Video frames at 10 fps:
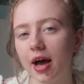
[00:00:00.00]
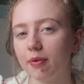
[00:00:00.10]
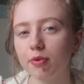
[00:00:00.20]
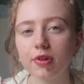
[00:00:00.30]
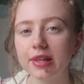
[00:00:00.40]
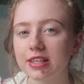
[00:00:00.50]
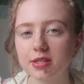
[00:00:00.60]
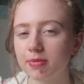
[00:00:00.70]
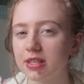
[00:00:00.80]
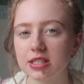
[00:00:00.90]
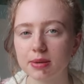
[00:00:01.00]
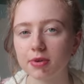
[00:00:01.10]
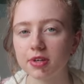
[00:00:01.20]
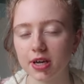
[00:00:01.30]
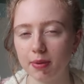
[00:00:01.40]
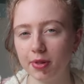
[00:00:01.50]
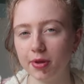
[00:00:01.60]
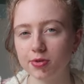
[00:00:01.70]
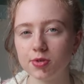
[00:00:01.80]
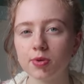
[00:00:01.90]
I will link something similar down
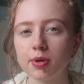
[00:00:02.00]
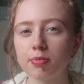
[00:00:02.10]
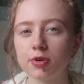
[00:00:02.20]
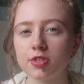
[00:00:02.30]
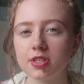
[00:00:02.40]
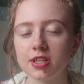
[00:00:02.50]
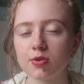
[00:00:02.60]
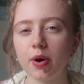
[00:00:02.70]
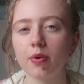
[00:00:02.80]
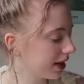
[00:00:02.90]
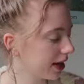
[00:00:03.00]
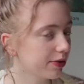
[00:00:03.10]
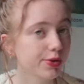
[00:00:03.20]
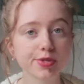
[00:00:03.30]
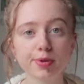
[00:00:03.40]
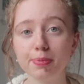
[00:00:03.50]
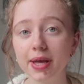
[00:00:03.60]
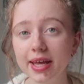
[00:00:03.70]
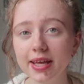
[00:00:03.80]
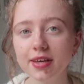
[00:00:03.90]
below so you can purchase it as well. Then I'll use the
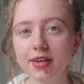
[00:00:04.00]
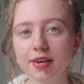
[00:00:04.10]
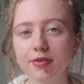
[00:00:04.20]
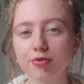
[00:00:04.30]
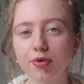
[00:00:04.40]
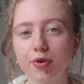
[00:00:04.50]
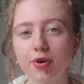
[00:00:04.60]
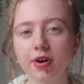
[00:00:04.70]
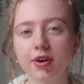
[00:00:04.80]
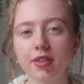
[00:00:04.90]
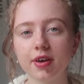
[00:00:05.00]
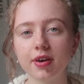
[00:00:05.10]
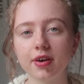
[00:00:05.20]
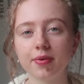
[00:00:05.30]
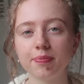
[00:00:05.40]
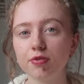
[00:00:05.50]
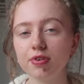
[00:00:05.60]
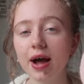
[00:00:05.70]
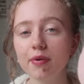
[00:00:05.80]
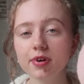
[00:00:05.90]
pink for the
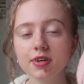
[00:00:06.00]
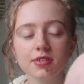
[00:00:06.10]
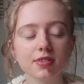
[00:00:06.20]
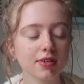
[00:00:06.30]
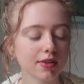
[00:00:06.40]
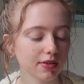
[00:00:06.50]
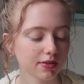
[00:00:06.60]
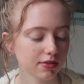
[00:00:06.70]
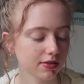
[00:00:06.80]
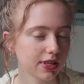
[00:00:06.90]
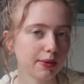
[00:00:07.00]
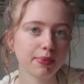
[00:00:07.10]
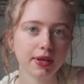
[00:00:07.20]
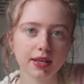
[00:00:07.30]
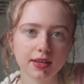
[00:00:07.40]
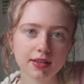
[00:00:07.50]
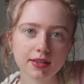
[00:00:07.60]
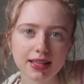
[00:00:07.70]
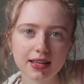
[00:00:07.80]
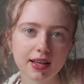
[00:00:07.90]
flowers, same pink
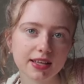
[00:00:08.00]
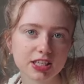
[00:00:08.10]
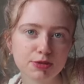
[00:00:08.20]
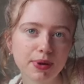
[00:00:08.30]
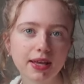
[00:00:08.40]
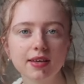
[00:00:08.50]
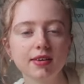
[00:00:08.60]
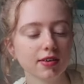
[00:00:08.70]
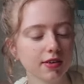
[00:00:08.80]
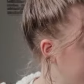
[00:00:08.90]
as this pink.